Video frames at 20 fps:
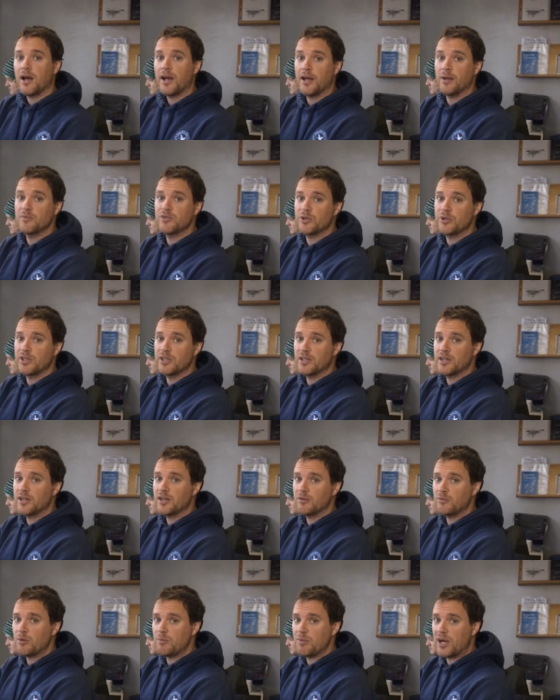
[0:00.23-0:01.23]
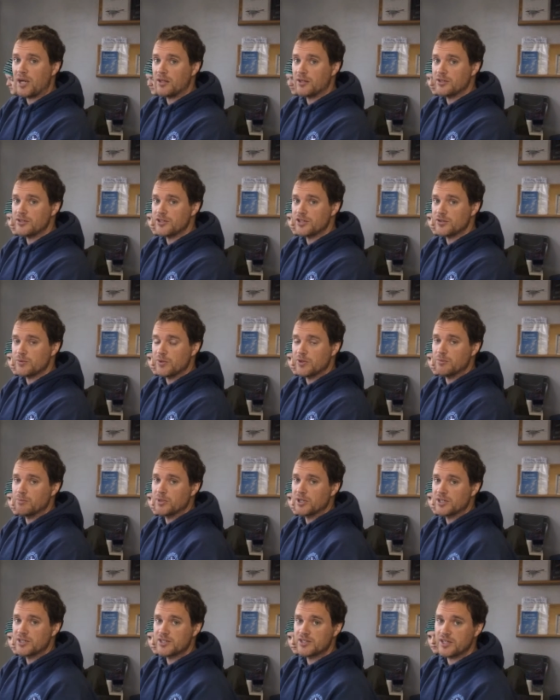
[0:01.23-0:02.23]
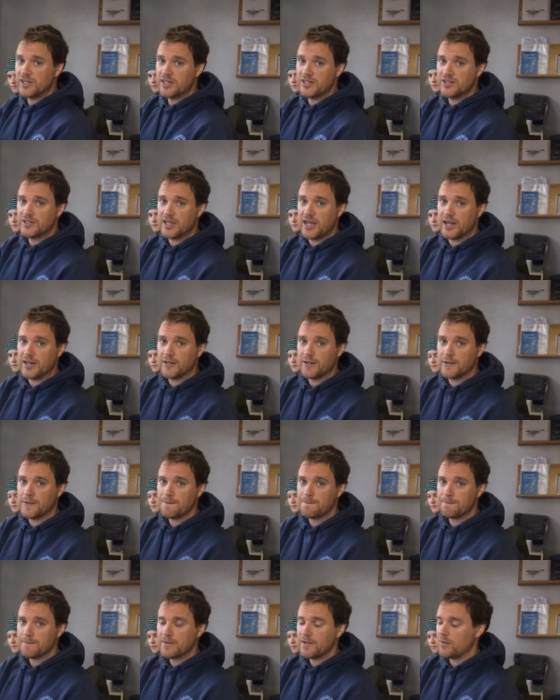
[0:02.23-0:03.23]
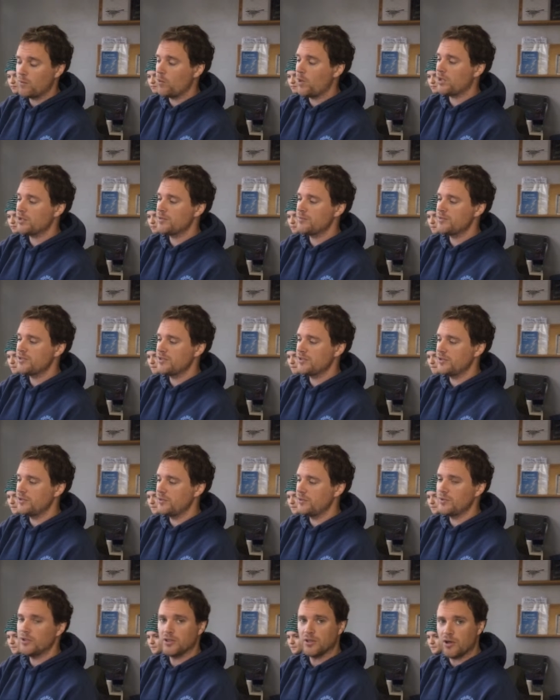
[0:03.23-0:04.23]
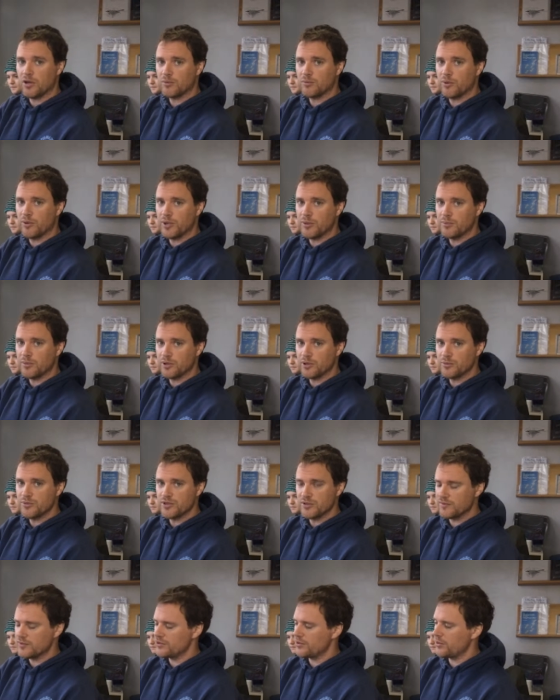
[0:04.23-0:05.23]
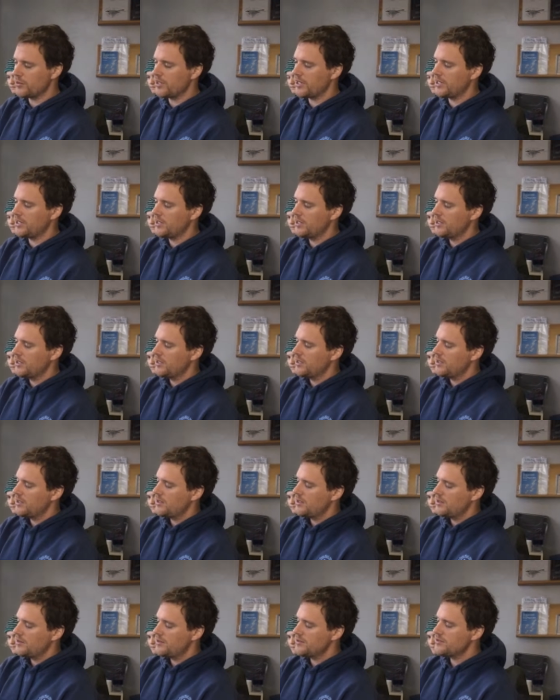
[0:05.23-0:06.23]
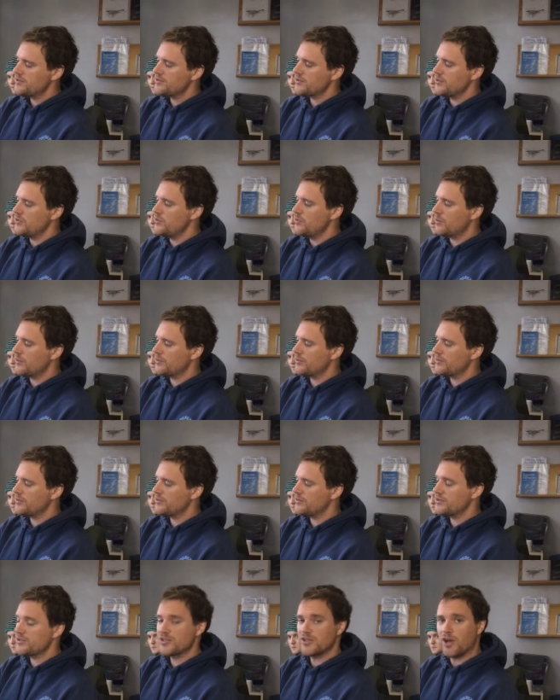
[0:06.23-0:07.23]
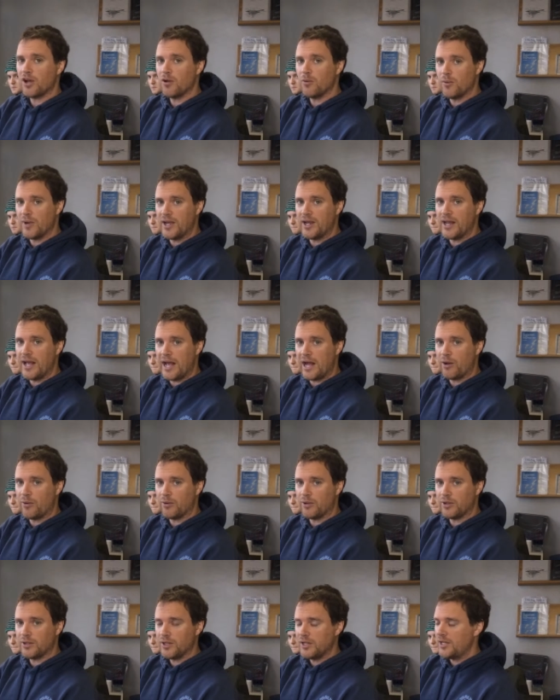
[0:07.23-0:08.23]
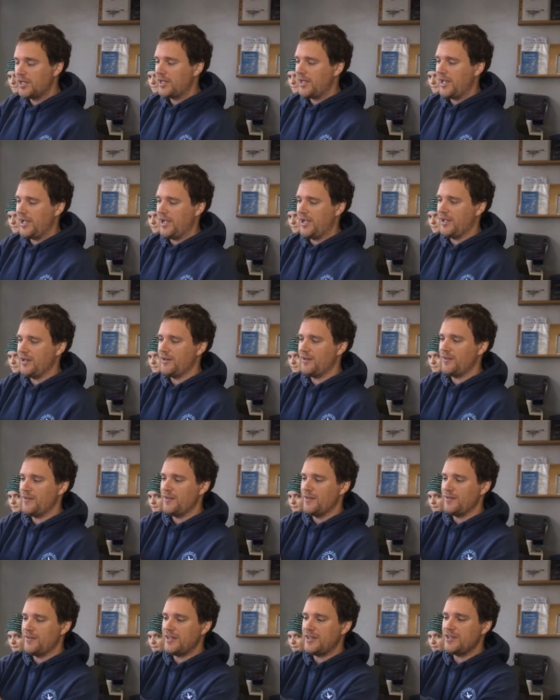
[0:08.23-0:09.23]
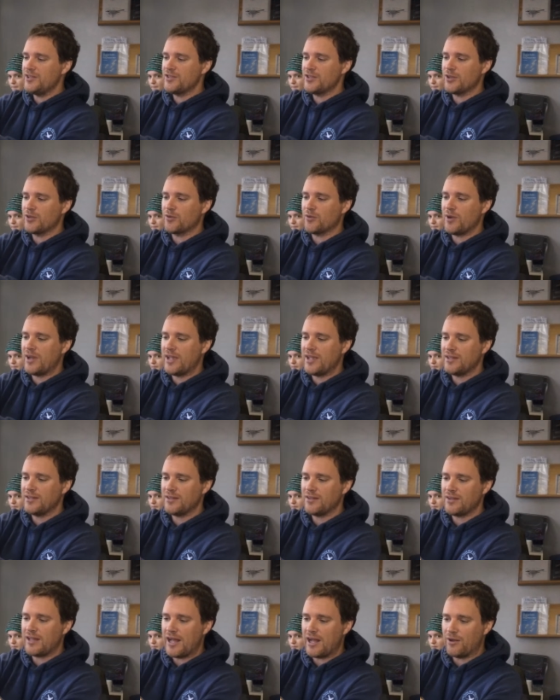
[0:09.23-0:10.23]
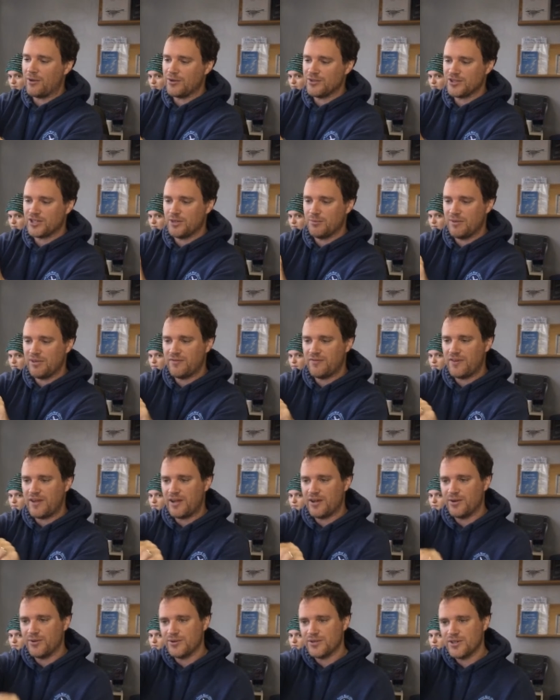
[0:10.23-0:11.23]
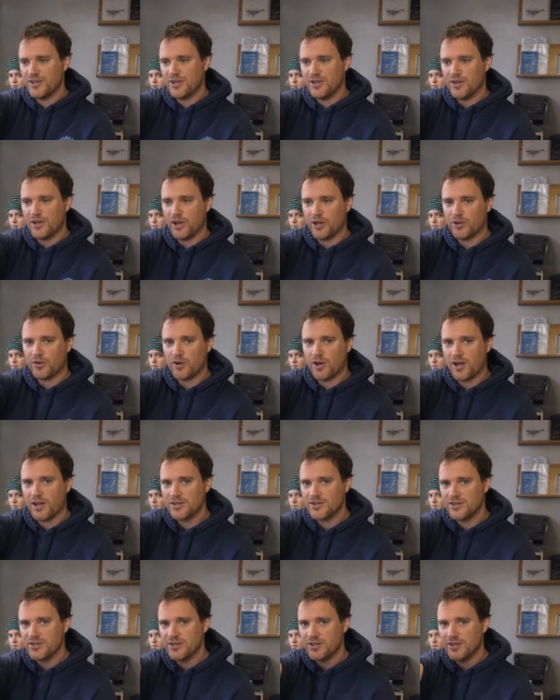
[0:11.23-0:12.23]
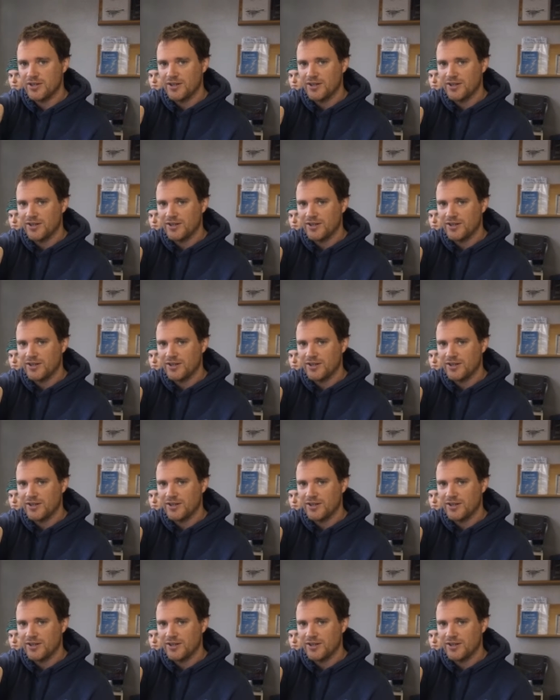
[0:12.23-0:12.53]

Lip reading: Hi, I'm Jody Allaire. I'm a biologist with Bird Studies Canada, and welcome to the Long Point Bird Observatory. This is a northern saw-whet owl, and these great little owls can be found across